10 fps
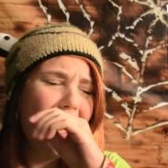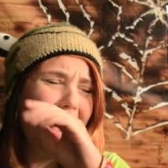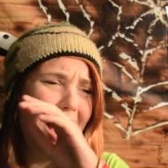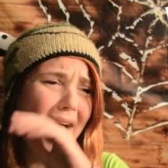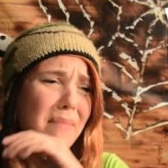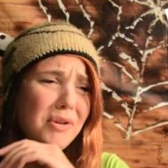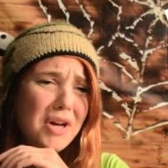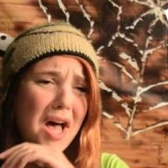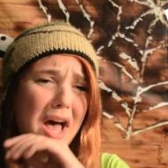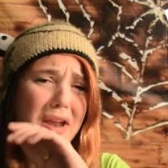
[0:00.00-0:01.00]
I'm
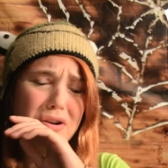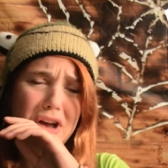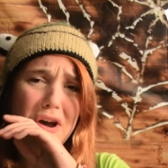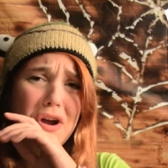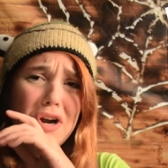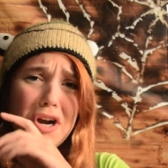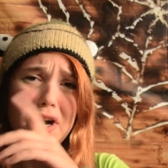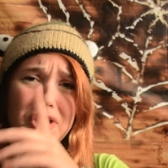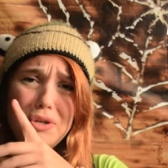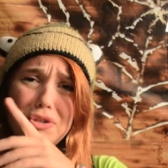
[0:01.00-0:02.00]
gonna
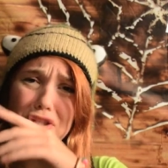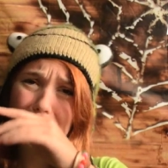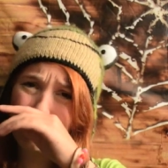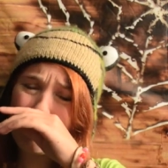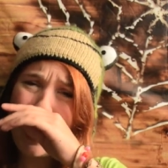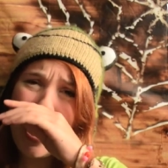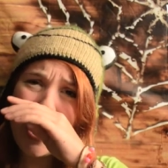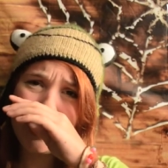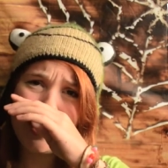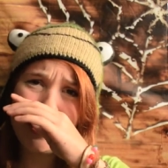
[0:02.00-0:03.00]
hurl, you should
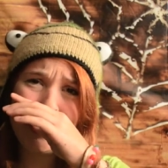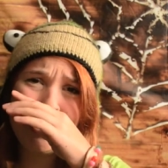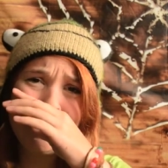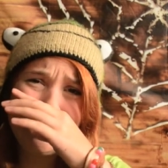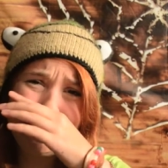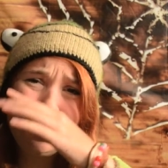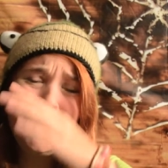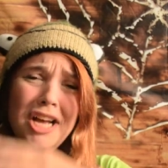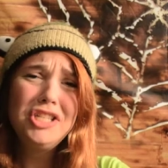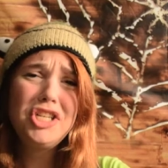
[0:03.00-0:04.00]
try it.
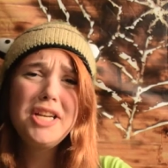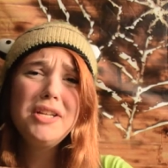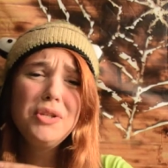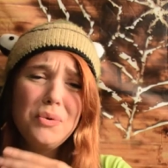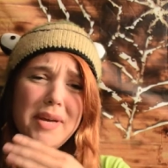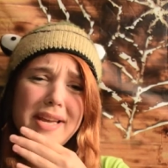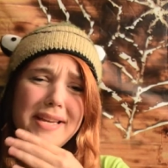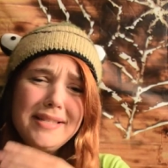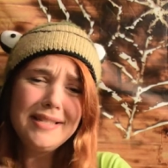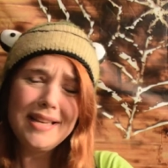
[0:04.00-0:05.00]

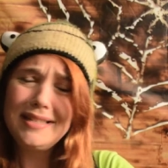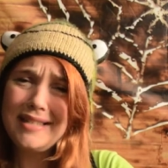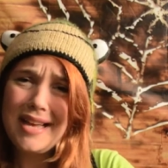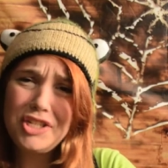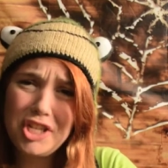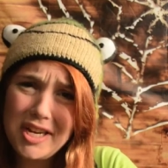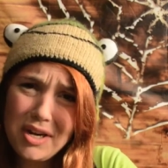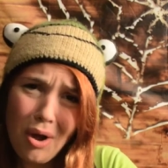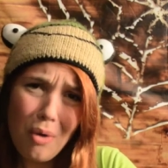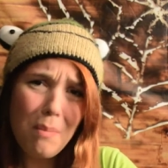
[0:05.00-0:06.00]
Jean-Louise says she
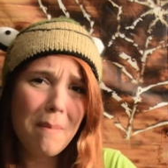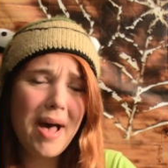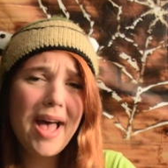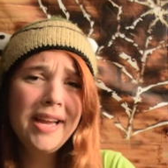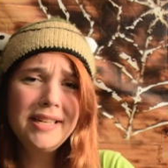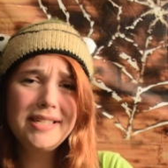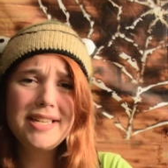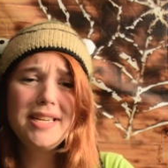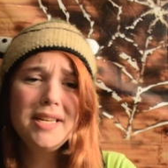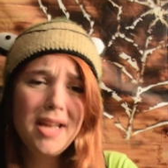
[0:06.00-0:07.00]
don't mind
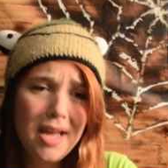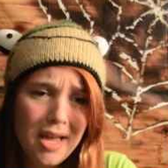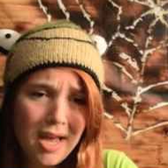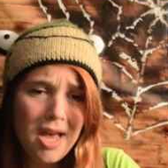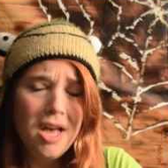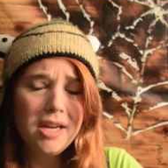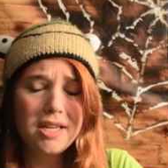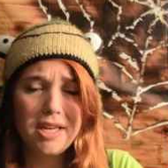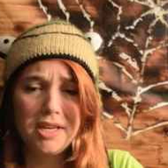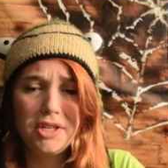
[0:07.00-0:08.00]
it.
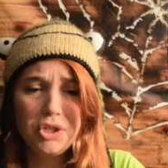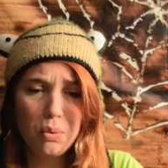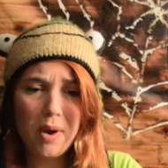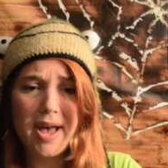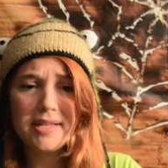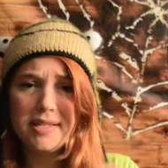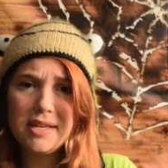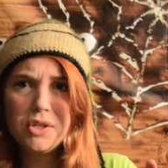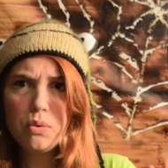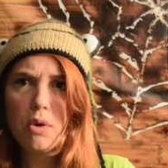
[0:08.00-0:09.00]
Gish West
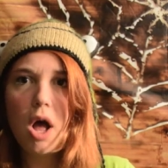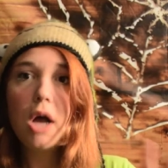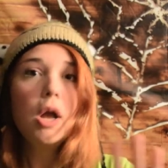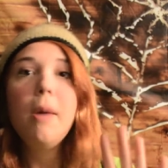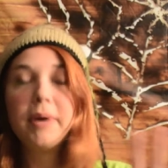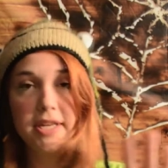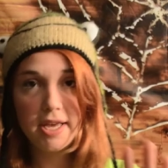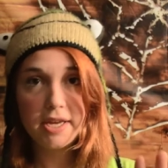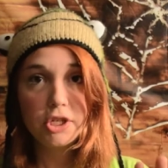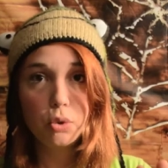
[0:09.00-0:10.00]
is wrong, but
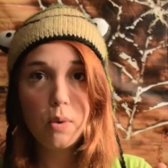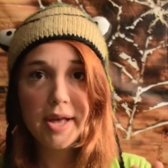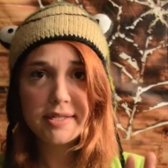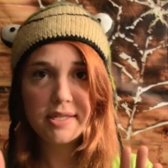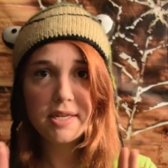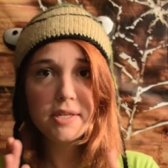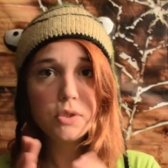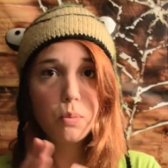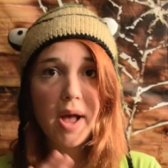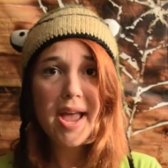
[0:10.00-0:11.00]
Gish West
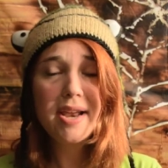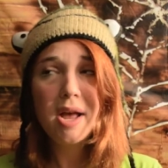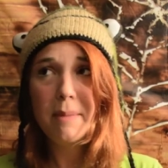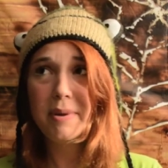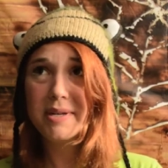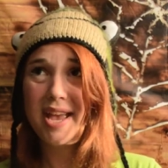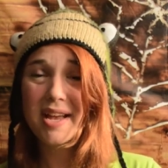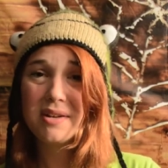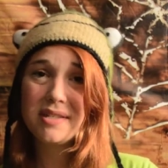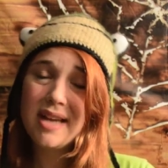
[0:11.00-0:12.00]
is right, but
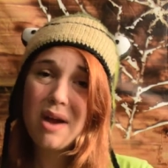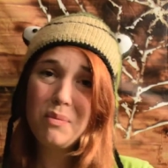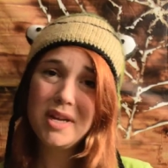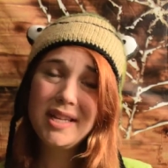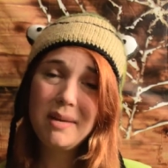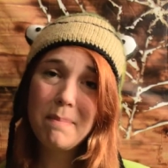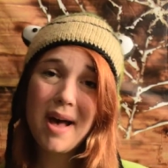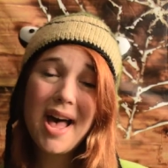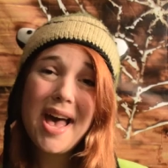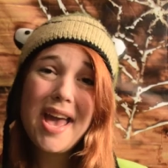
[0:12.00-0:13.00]
kale's not really
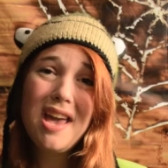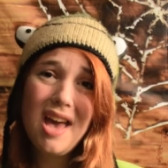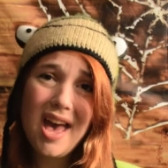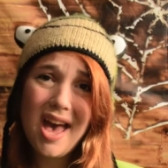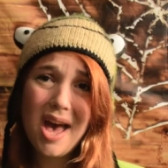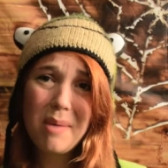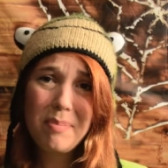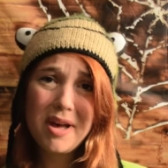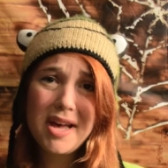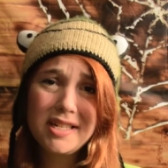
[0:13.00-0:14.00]
my
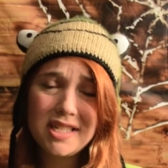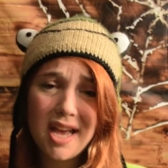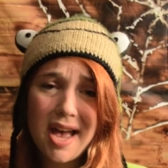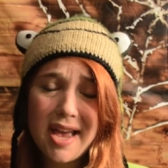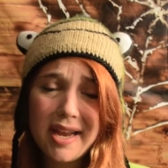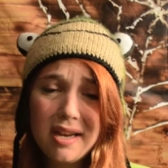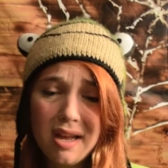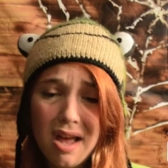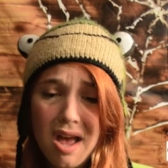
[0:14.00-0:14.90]
appetite.